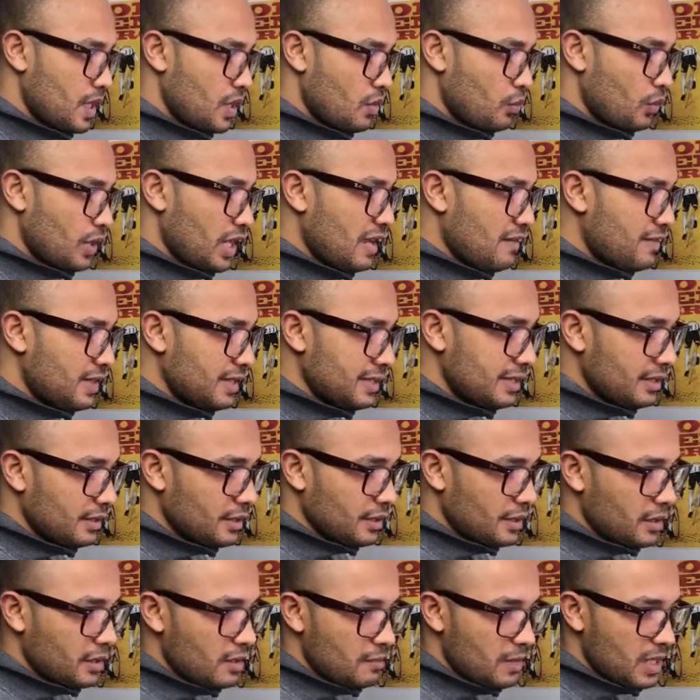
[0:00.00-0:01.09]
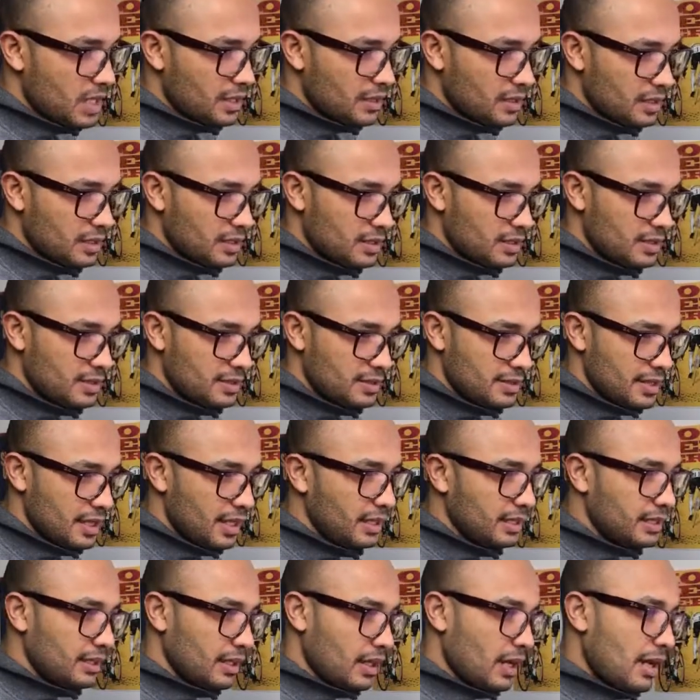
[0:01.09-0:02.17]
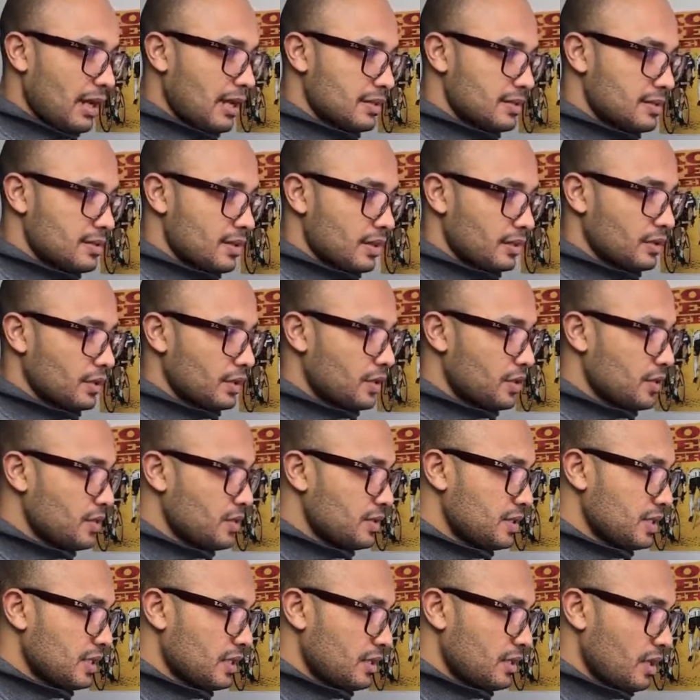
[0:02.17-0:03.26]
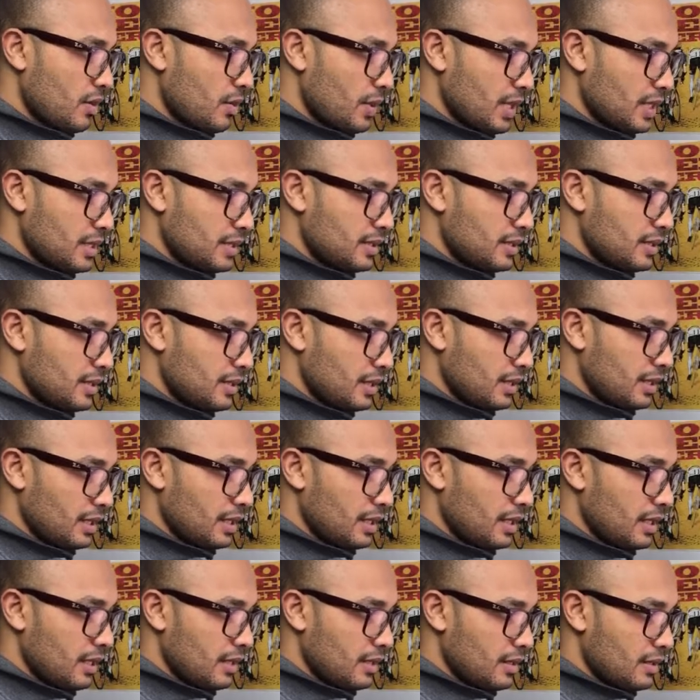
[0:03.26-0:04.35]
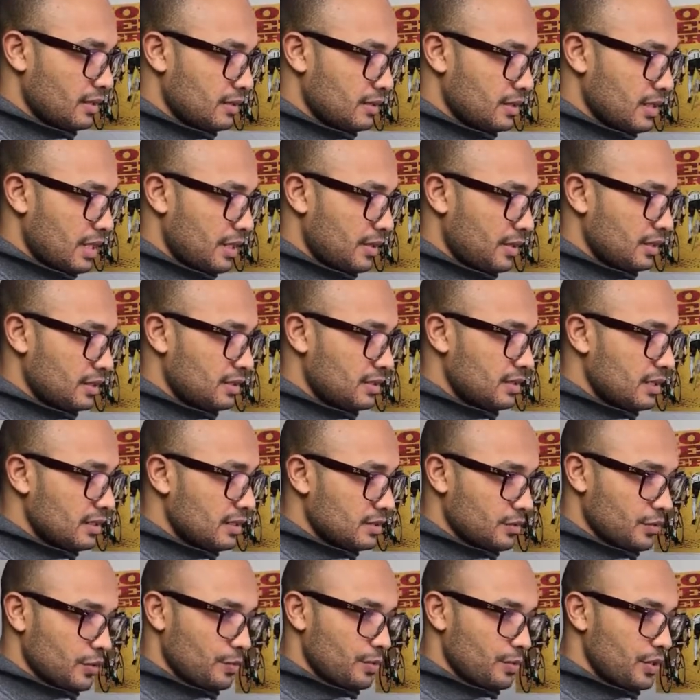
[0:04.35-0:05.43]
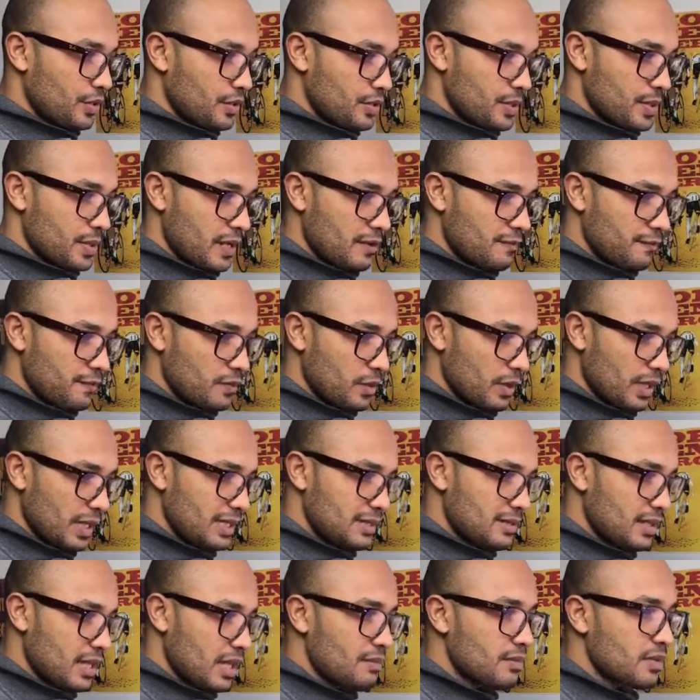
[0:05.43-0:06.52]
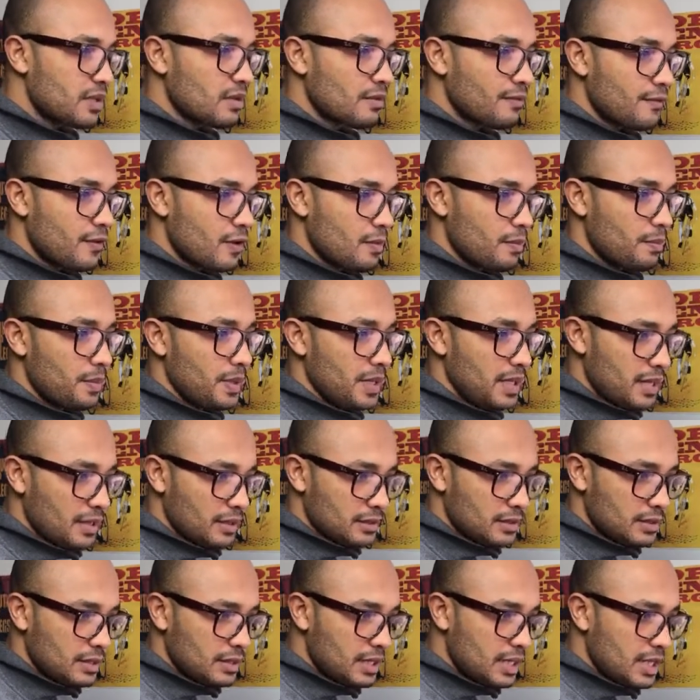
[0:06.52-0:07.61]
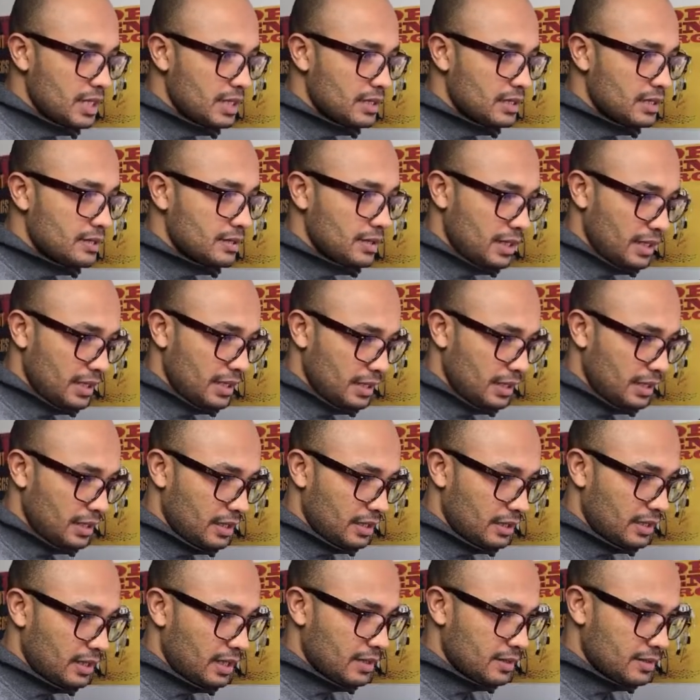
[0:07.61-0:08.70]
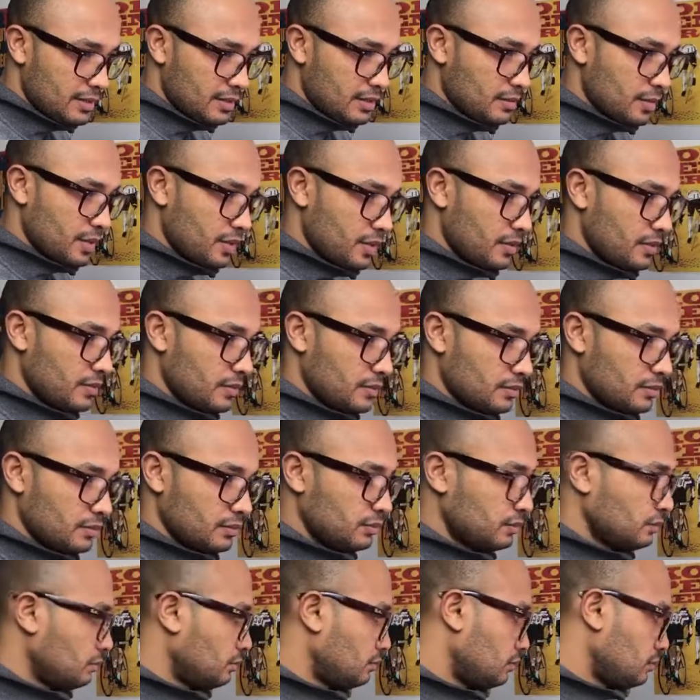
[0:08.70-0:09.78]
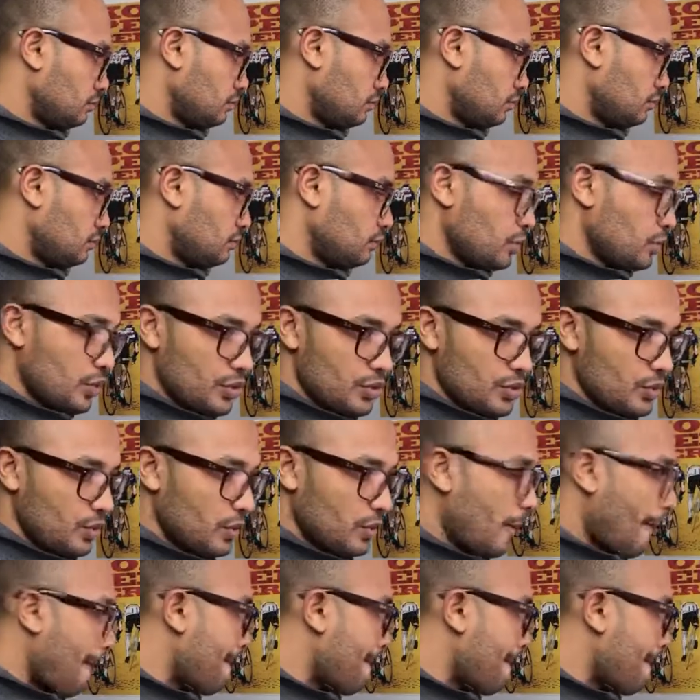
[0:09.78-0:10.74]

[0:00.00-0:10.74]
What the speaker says: We have this little command that is telling us that the content that we are seeing here inside this desktop user info is coming from PS sign in customer module.